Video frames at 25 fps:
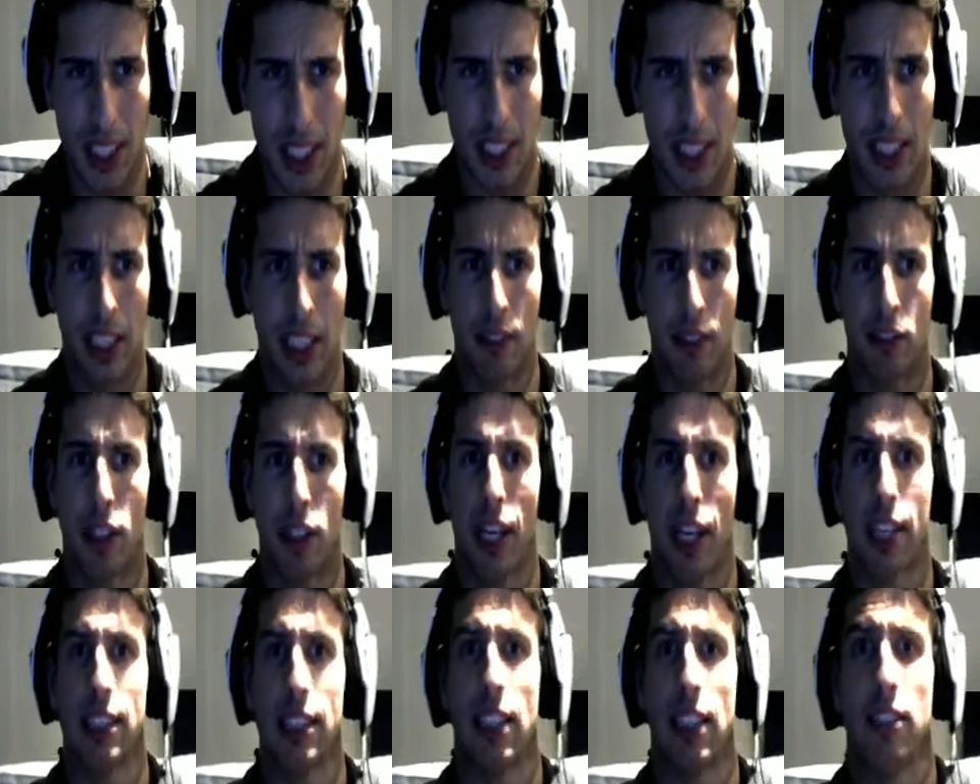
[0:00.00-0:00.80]
if you
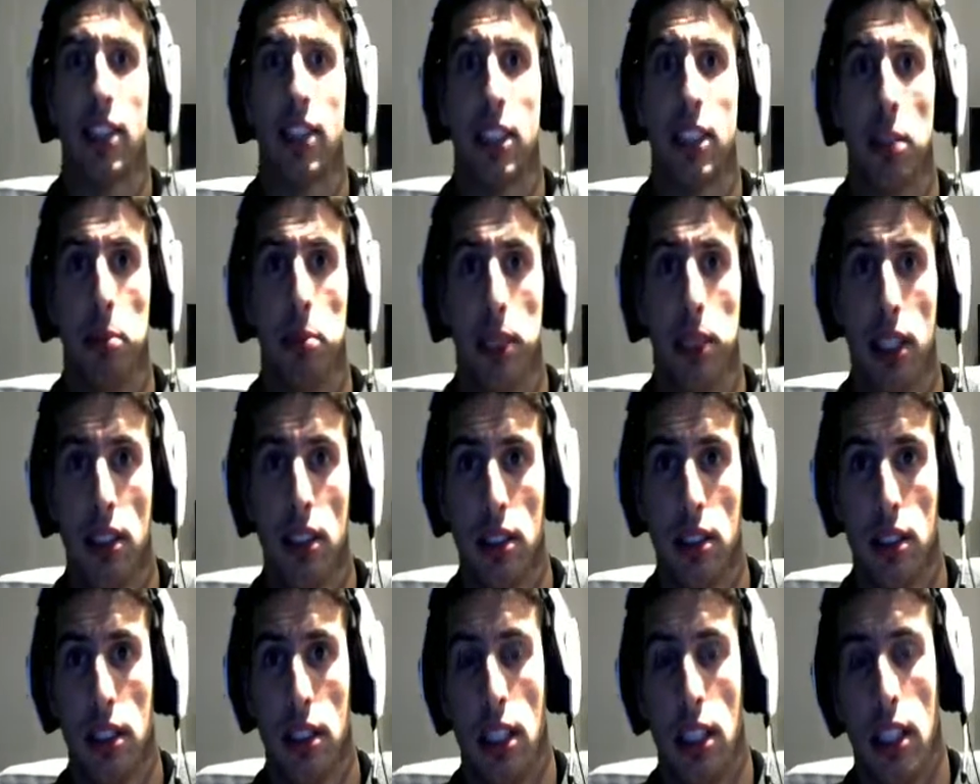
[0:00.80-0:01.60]
guys have a Camille
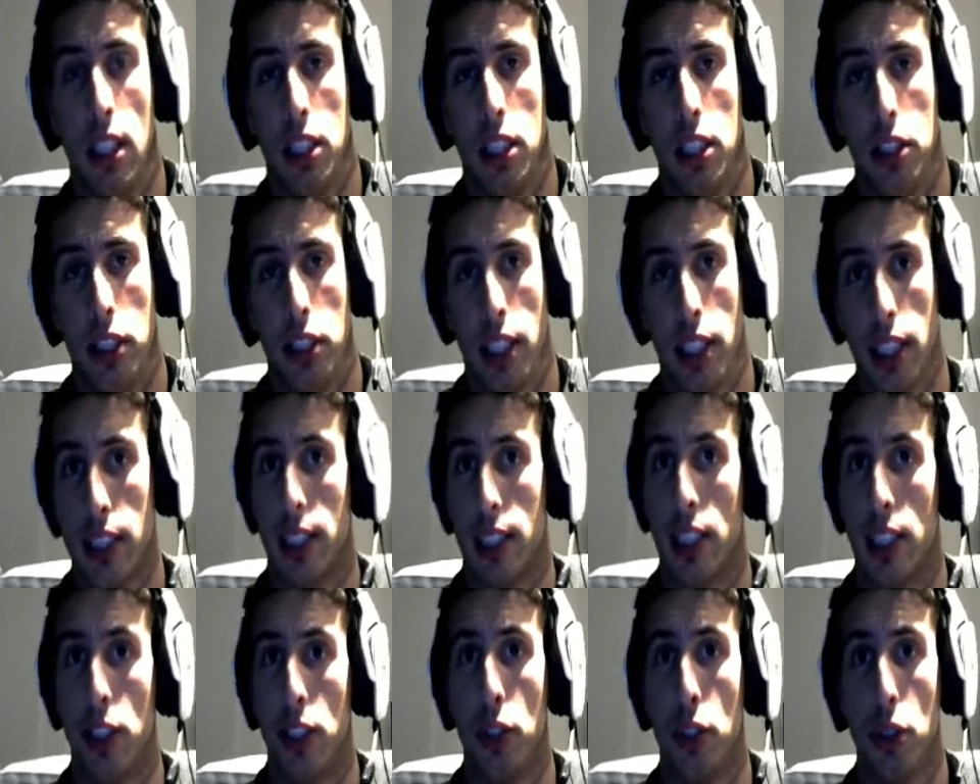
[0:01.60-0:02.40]
you guys
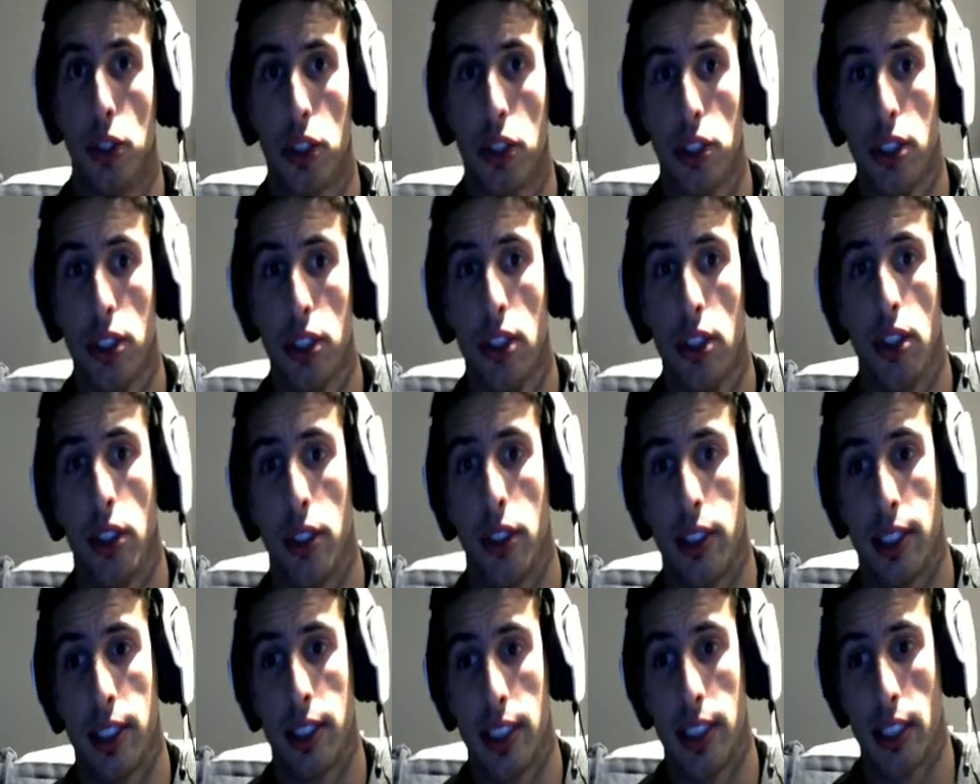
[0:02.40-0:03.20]
can use her her
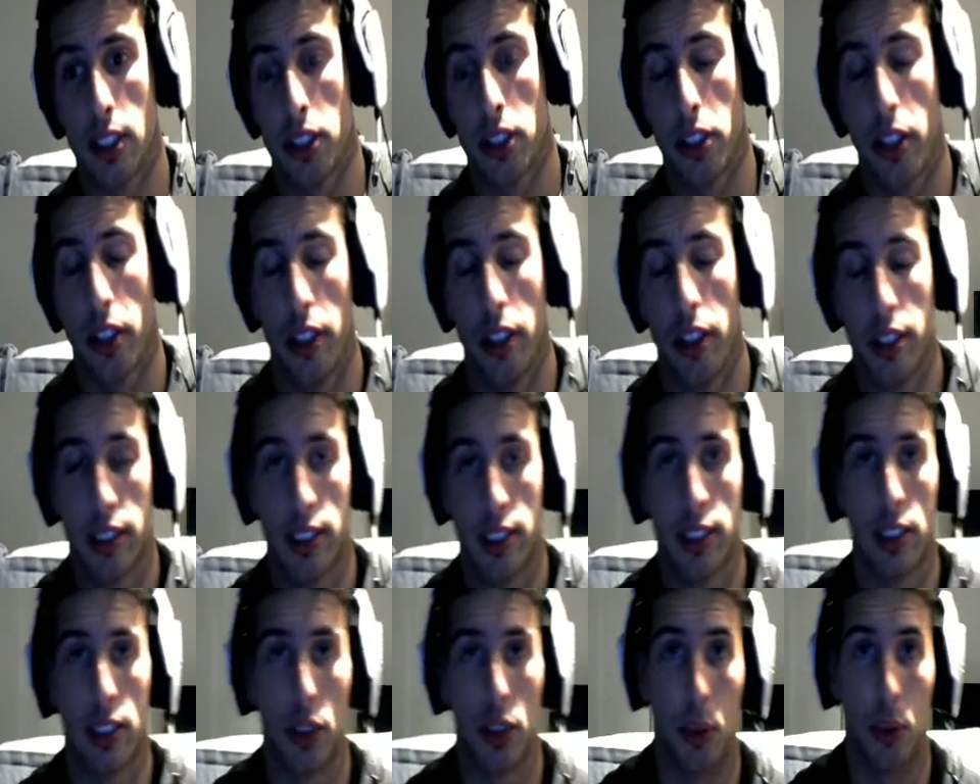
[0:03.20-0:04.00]
six stars
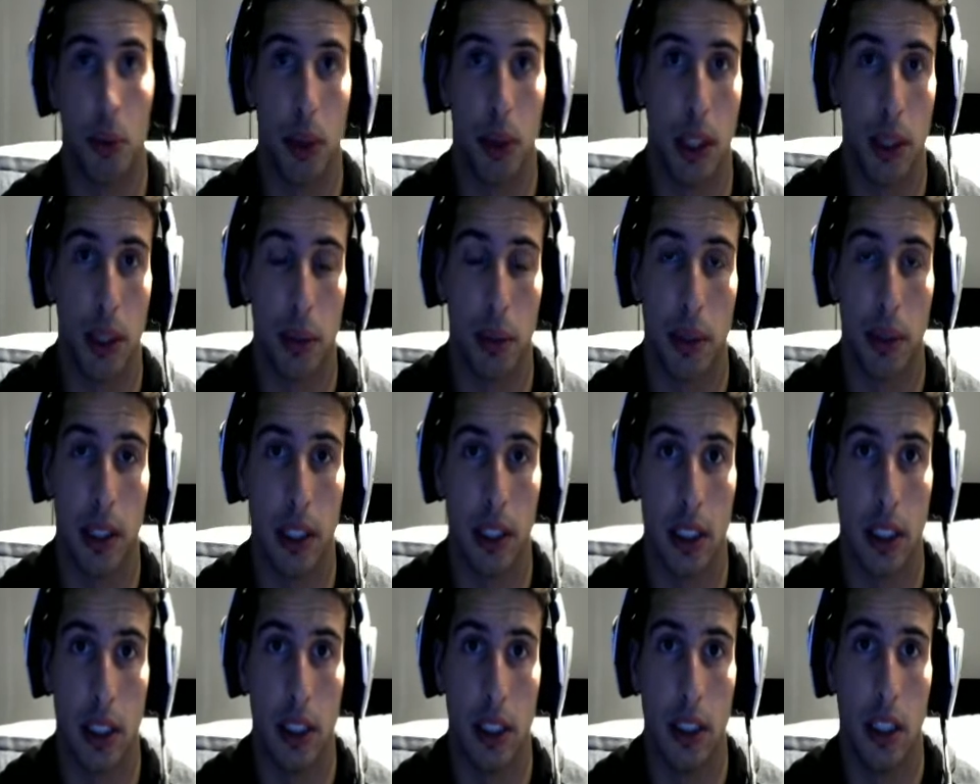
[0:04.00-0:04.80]
is really really
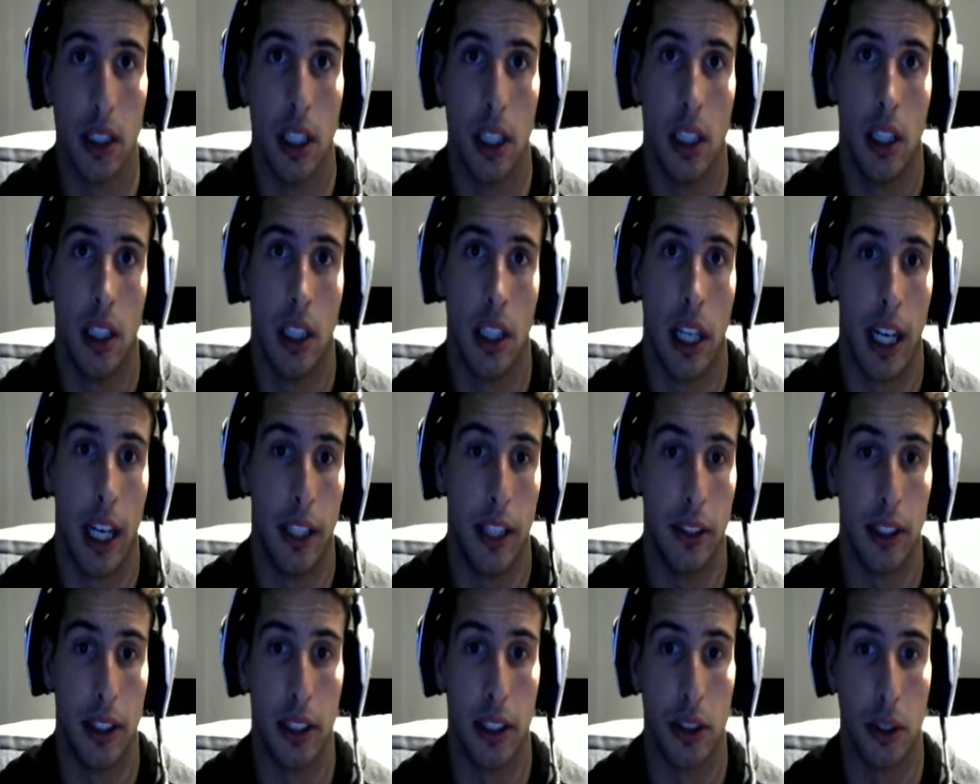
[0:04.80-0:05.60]
good and
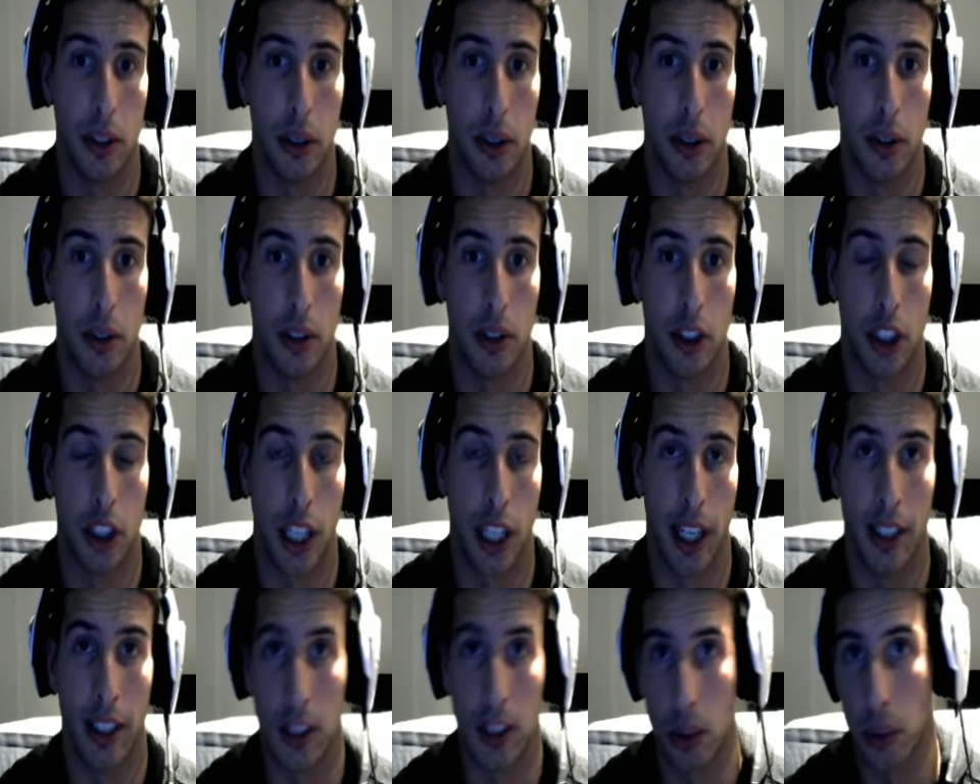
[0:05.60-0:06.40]
you can do
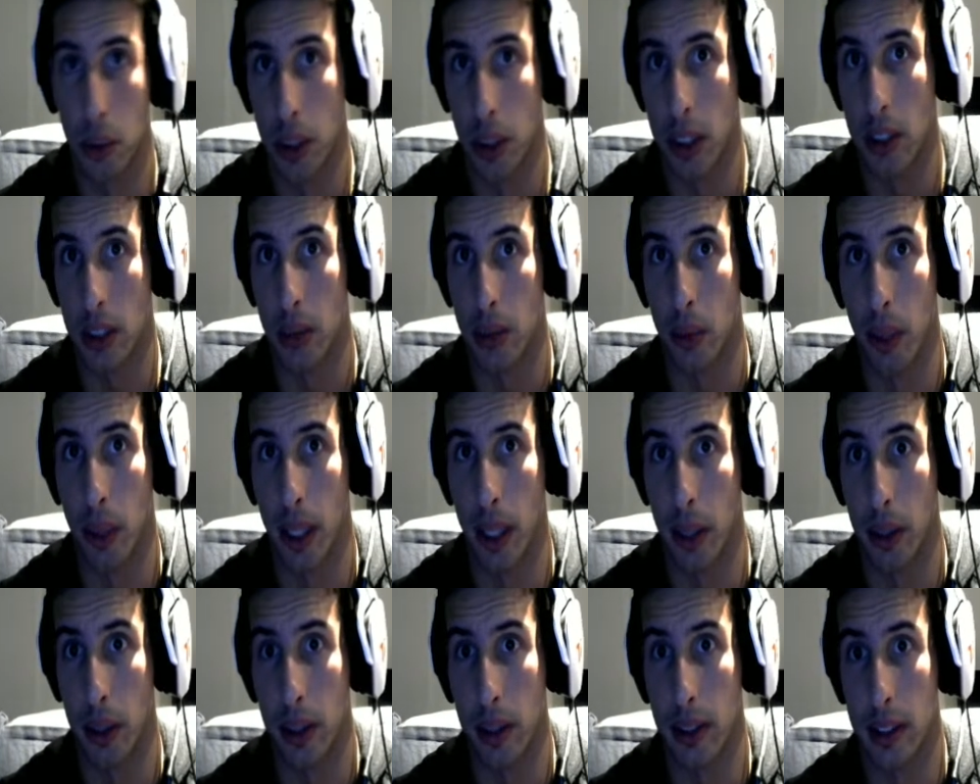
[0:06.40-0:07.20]
chains with
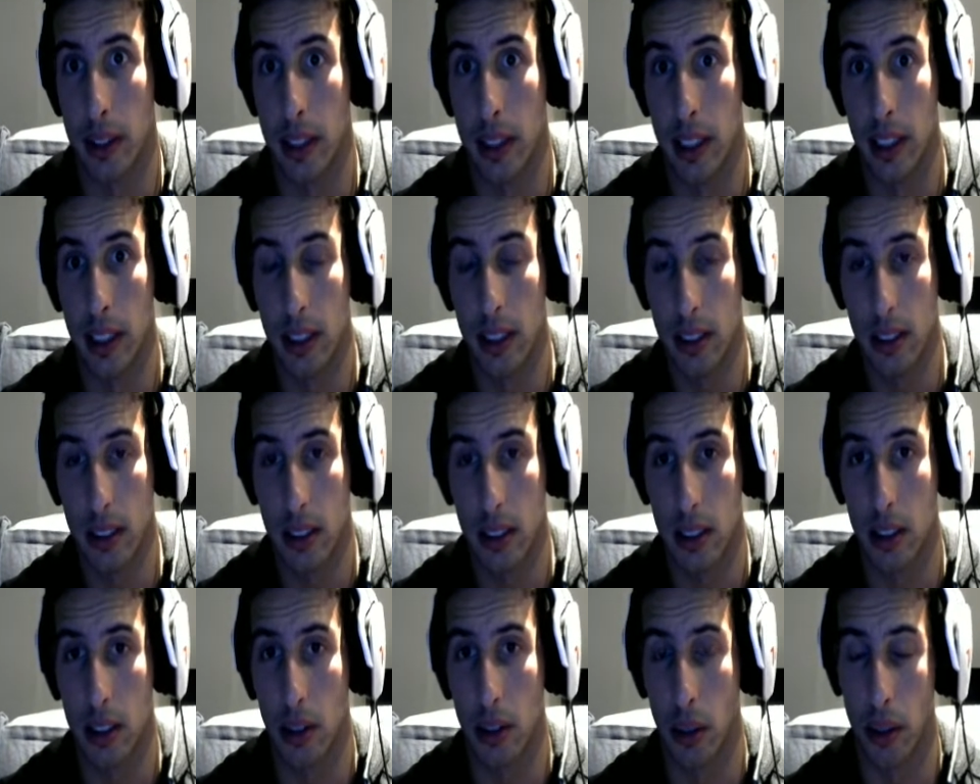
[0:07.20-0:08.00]
regular
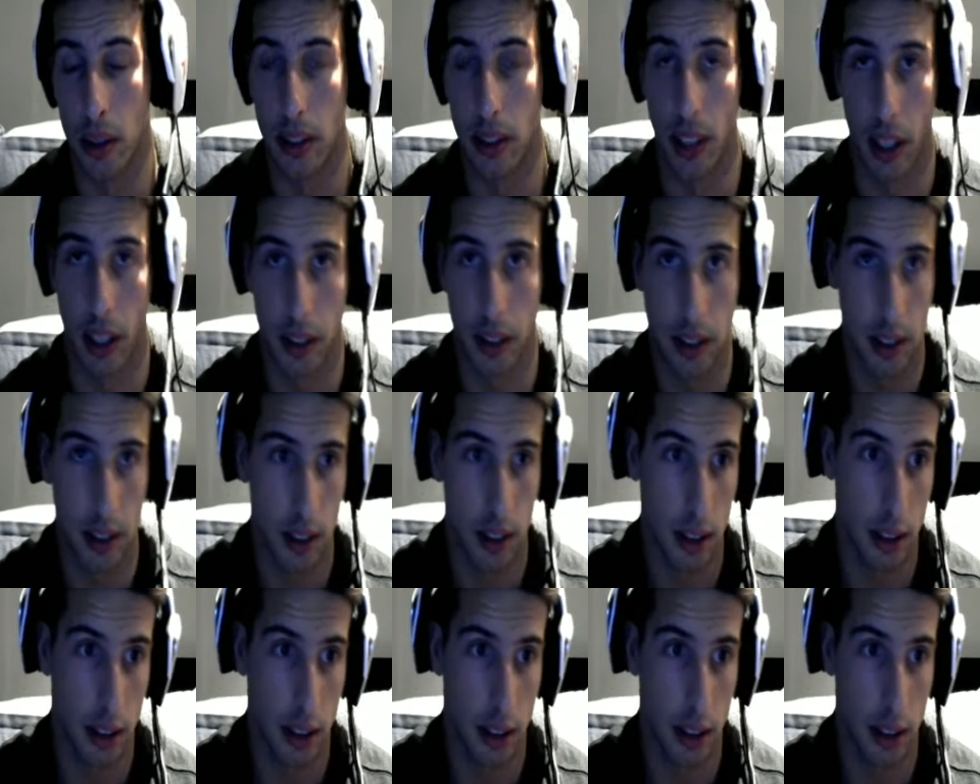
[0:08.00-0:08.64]
Tidus or Tidus